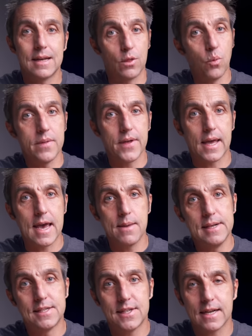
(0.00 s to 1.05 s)
Now, the one that
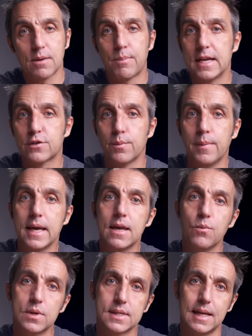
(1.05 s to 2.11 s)
came in second place for
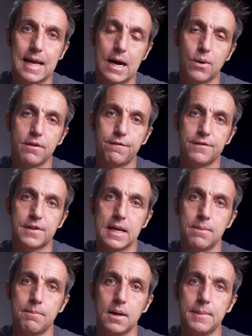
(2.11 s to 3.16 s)
me was the Laowa
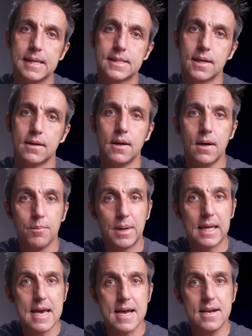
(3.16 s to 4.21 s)
15mm. But
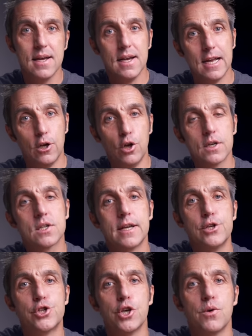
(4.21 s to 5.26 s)
again, it looks like
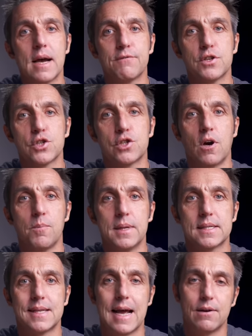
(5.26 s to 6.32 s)
you do have to stop
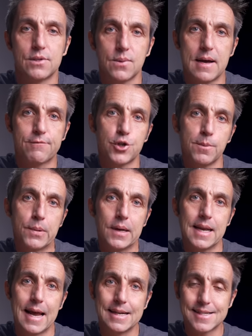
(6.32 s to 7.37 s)
this down to
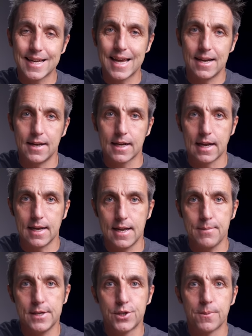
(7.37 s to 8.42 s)
f2.8 to get a clean
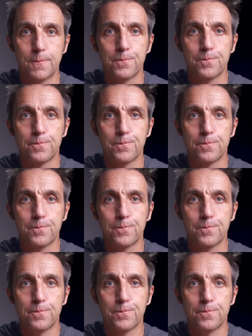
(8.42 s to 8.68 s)
image.